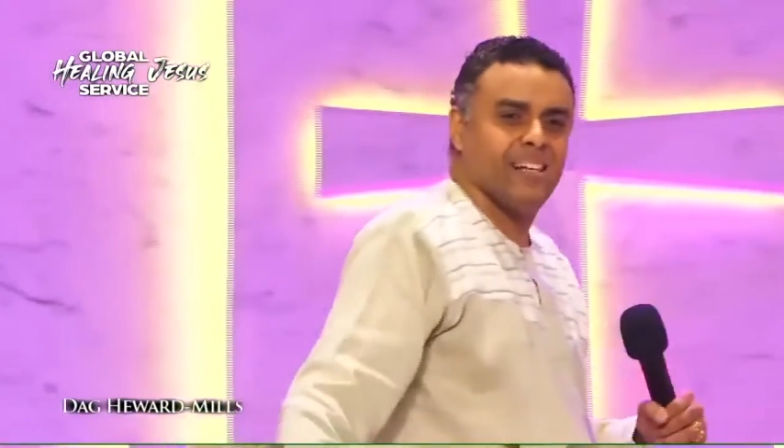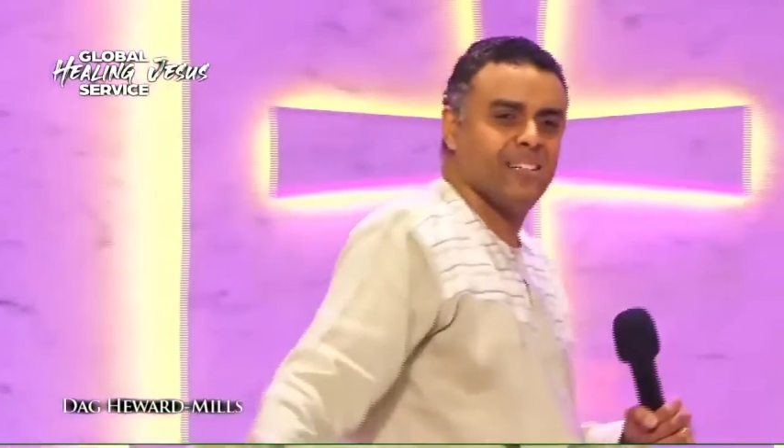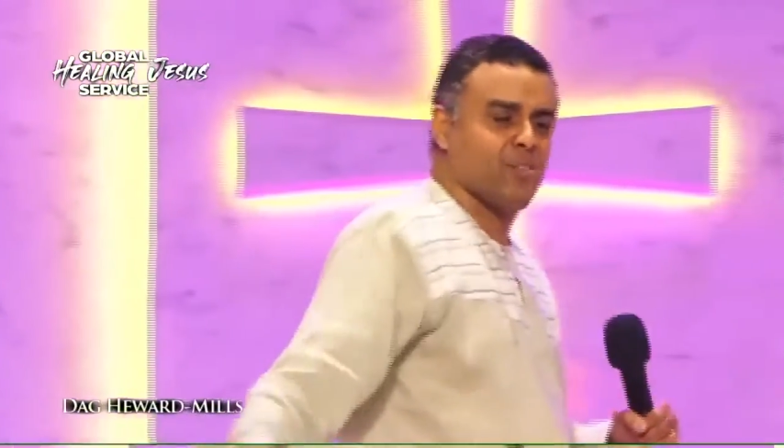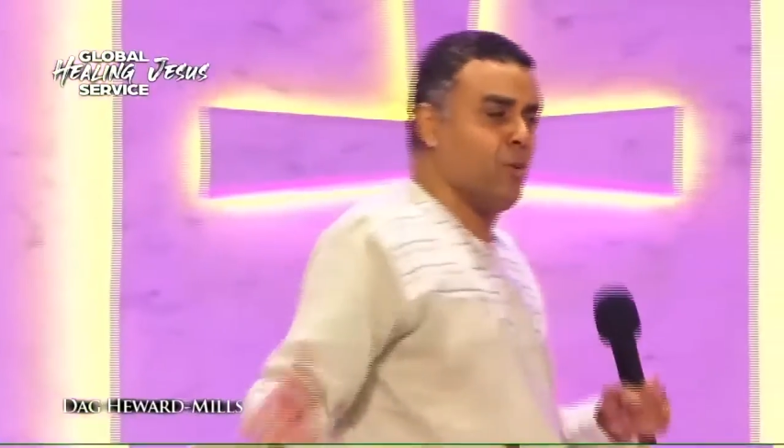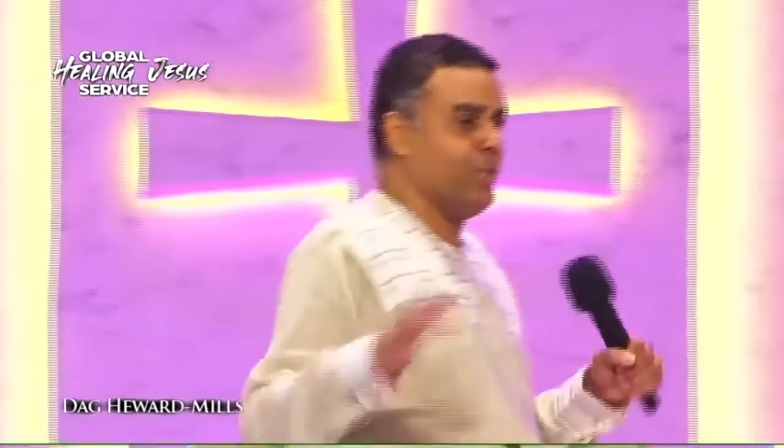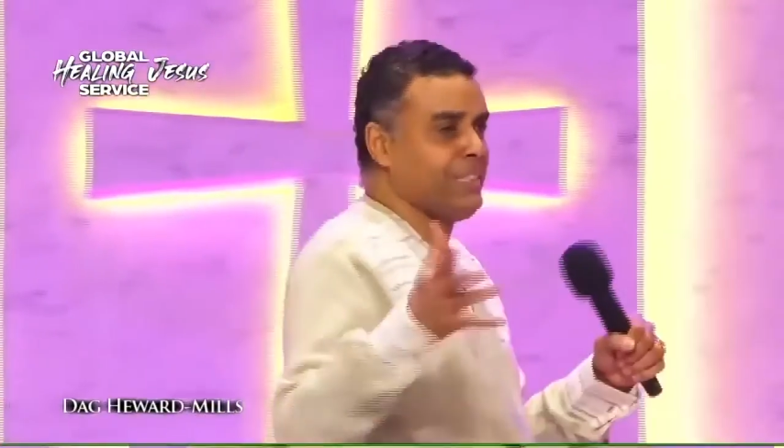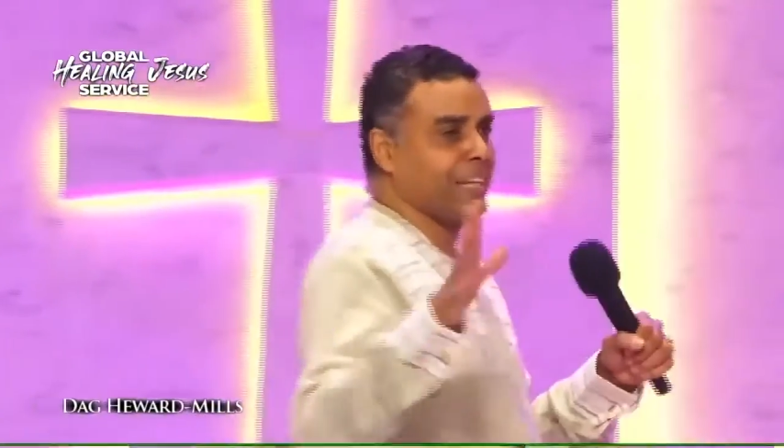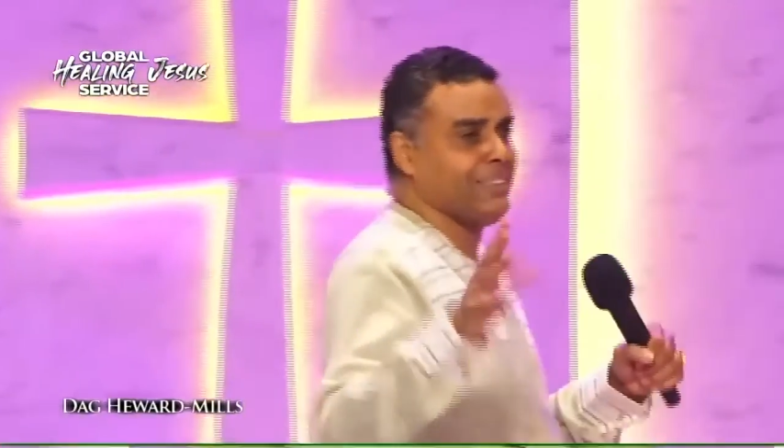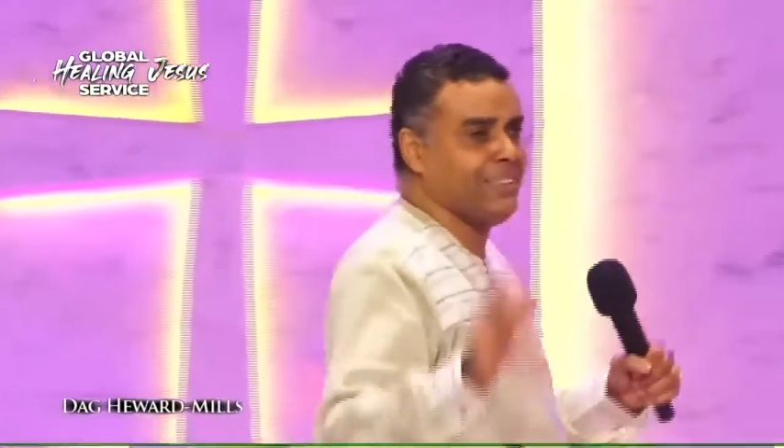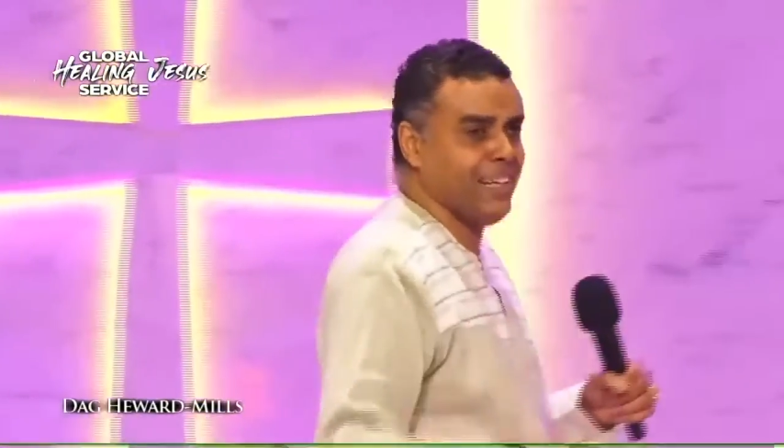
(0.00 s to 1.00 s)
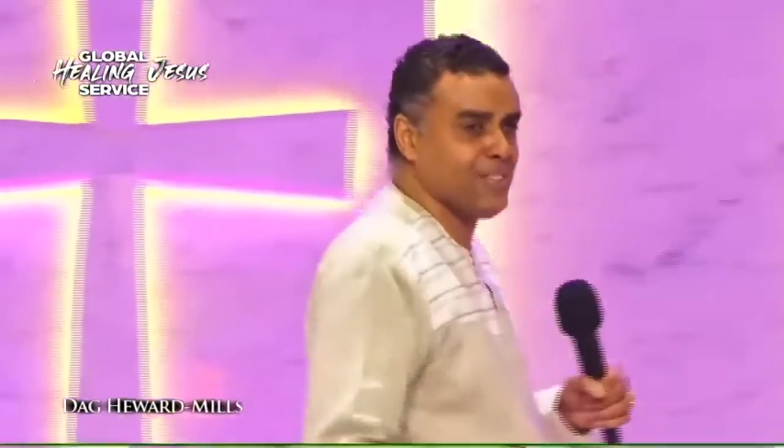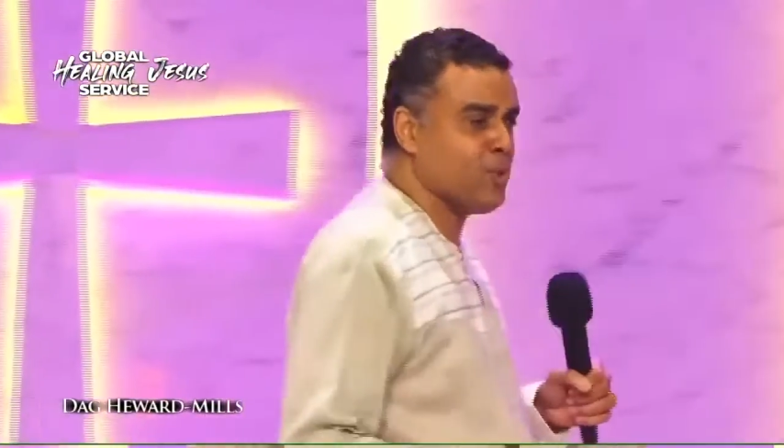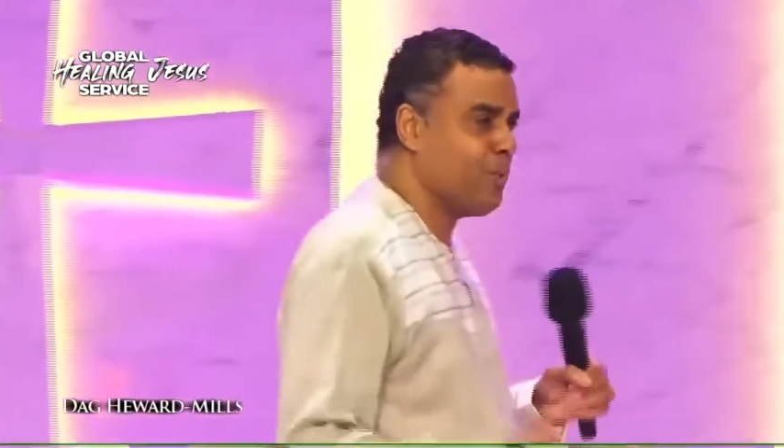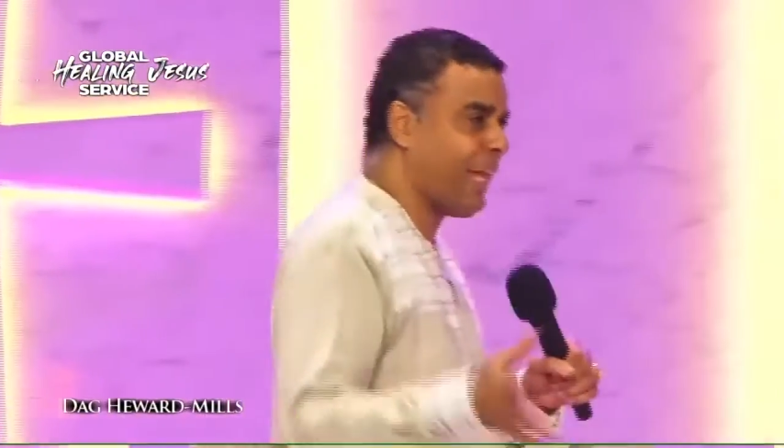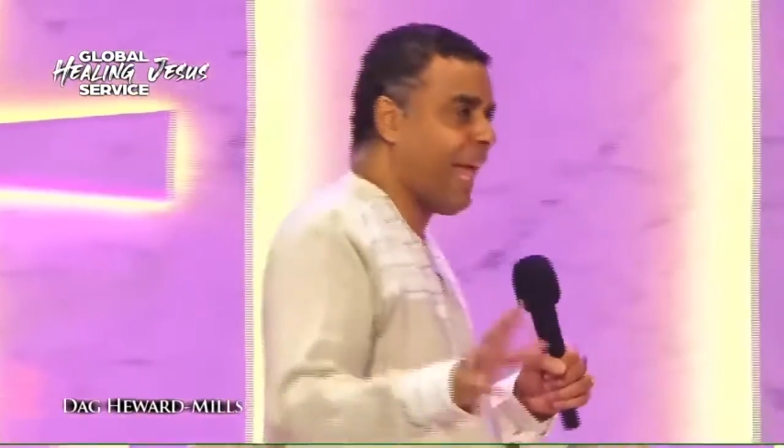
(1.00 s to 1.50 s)
So it's Saturday, so
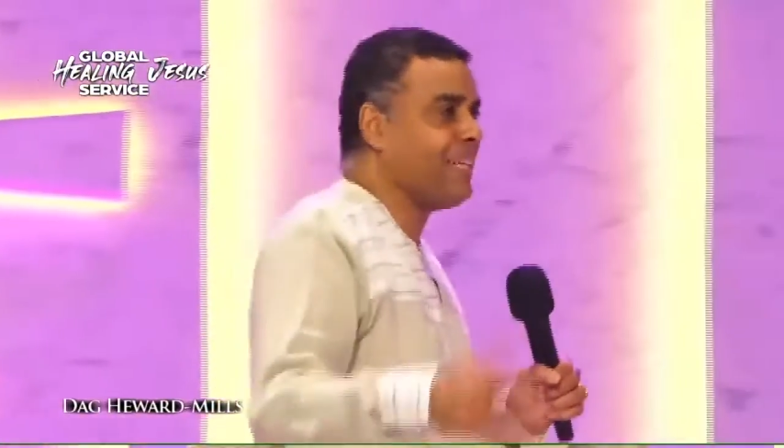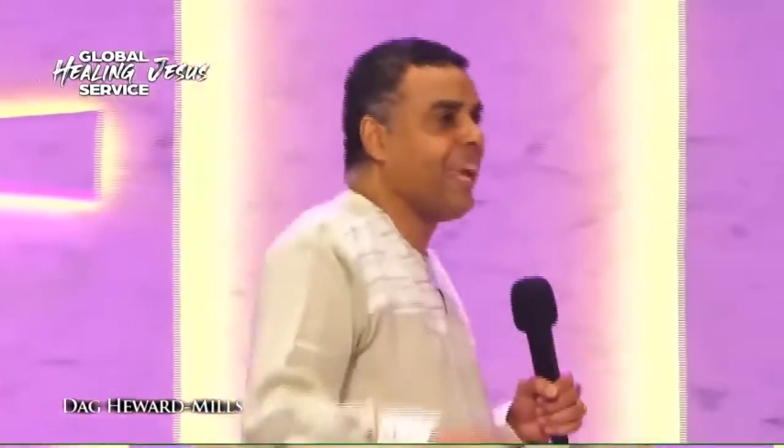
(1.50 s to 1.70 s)
we can't